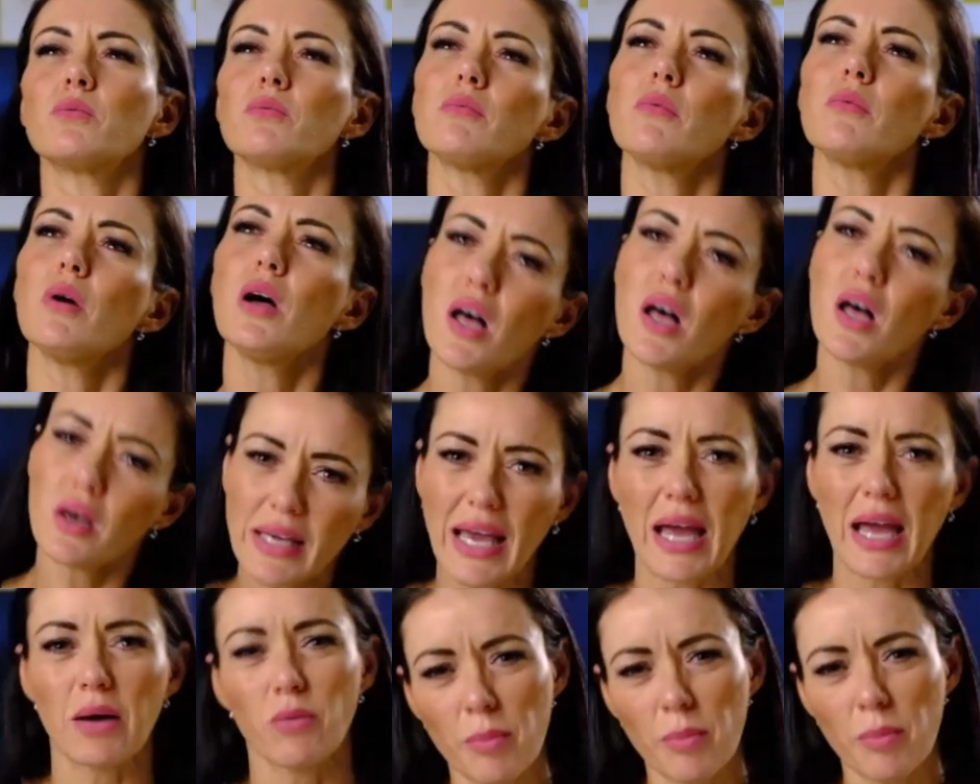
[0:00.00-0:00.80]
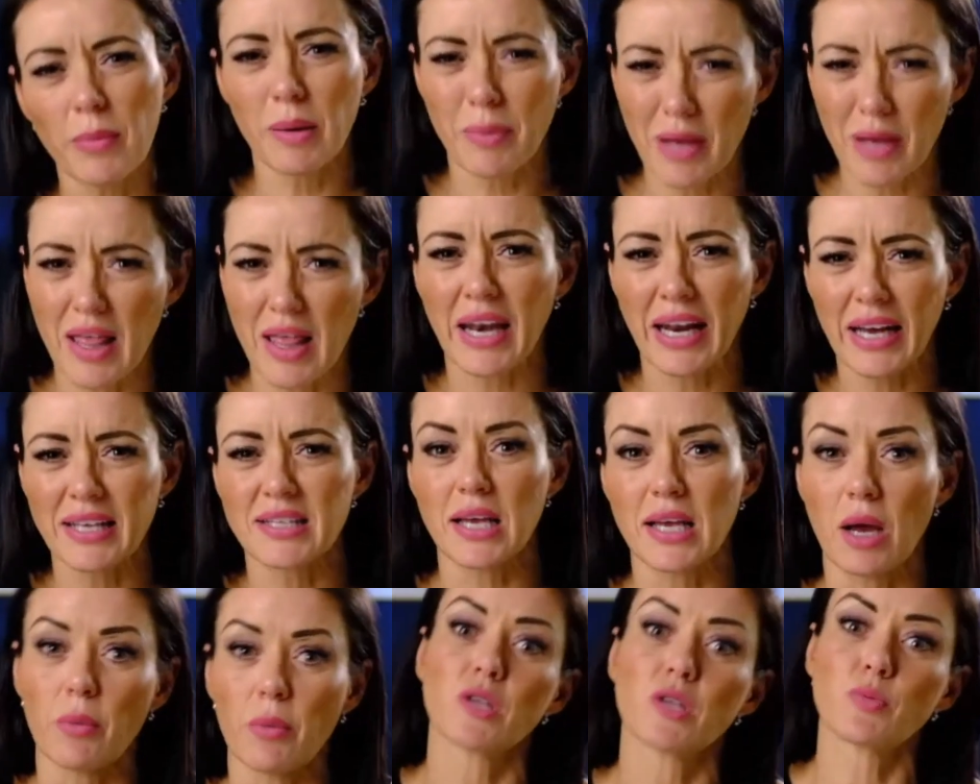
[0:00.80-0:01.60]
Well, okay, well, maybe then I'd
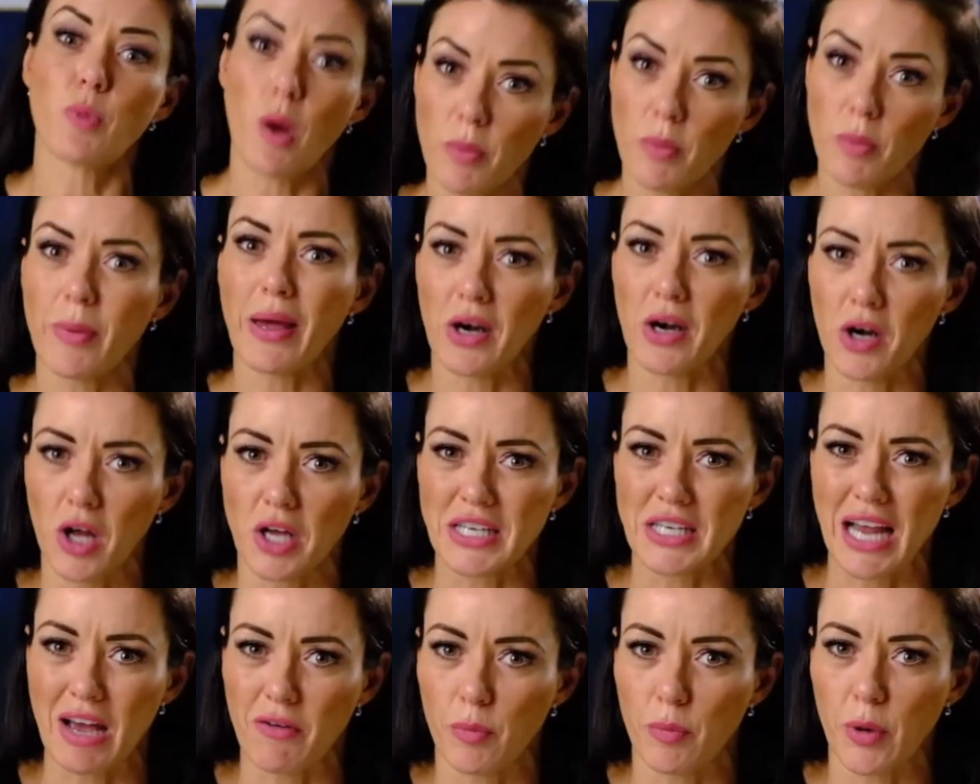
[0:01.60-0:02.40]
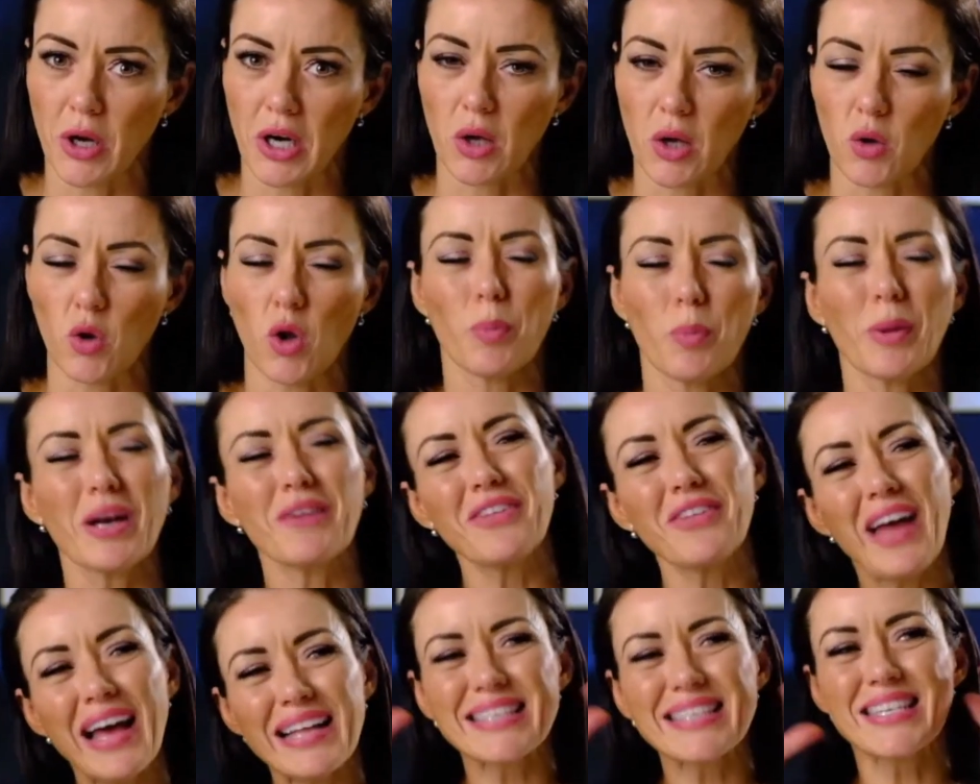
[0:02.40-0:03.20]
say, well, it's probably better not to have a body goal. But if
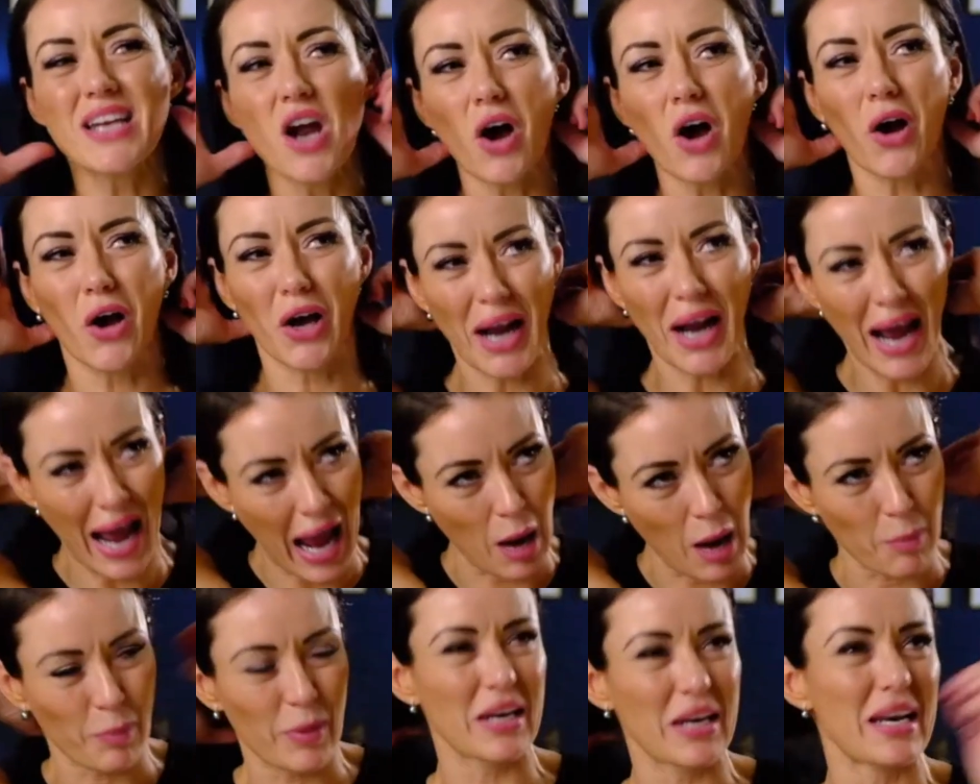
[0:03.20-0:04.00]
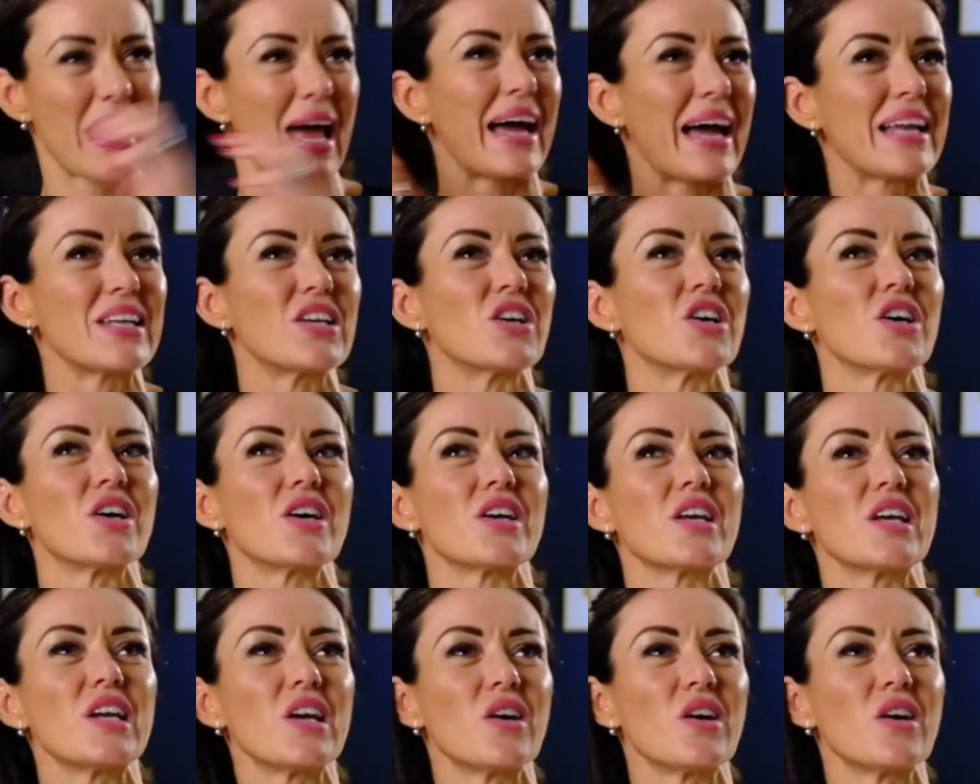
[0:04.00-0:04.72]
that's not going to happen and you're, you